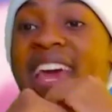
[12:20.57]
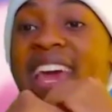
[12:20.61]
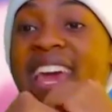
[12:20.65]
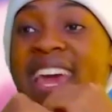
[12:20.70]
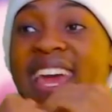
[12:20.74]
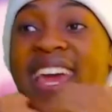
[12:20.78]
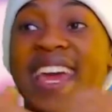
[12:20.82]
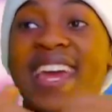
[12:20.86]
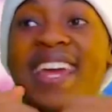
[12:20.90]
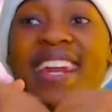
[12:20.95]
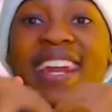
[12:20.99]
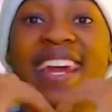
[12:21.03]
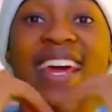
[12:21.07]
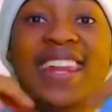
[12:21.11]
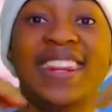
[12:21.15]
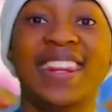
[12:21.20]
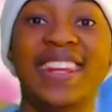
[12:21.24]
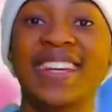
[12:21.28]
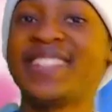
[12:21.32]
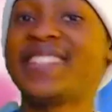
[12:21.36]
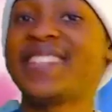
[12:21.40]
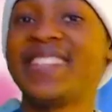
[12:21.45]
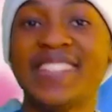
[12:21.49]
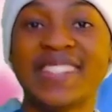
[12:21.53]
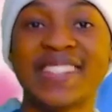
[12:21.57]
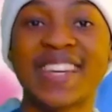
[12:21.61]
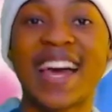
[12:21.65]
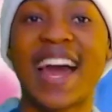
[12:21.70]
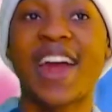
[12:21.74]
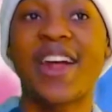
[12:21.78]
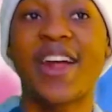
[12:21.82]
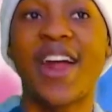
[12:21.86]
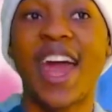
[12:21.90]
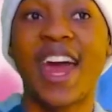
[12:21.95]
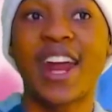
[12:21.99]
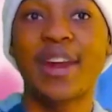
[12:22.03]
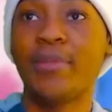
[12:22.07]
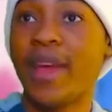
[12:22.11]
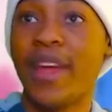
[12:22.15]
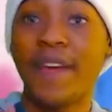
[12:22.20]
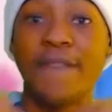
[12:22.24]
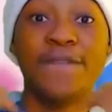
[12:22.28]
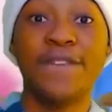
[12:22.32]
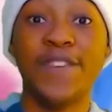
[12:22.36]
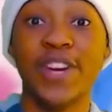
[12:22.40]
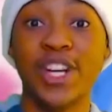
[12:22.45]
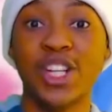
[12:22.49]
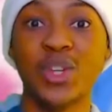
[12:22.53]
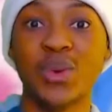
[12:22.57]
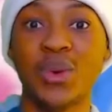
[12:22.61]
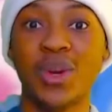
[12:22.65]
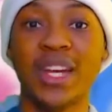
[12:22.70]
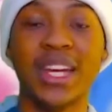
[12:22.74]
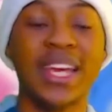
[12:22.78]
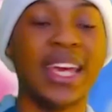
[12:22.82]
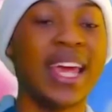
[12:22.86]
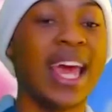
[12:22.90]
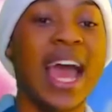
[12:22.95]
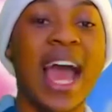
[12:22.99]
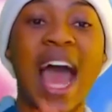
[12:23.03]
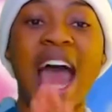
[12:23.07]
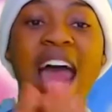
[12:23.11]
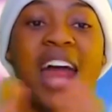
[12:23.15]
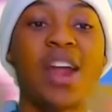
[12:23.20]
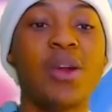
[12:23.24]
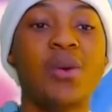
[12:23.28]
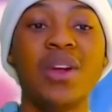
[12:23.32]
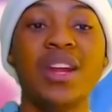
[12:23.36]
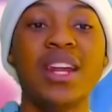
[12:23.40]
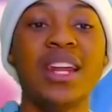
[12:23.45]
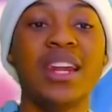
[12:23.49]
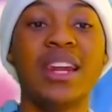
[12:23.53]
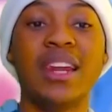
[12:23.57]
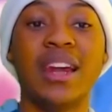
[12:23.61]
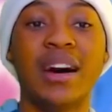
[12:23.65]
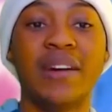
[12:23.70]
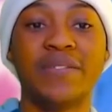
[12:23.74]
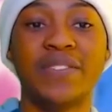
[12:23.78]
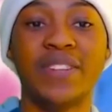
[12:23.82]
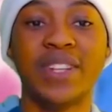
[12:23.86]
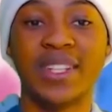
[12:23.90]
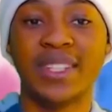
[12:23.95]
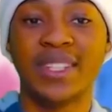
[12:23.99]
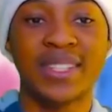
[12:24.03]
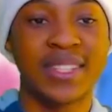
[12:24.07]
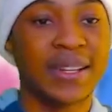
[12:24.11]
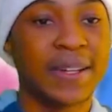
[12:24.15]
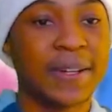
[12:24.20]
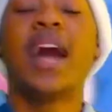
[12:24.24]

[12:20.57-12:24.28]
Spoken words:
in this entire anime visually. I really loved it.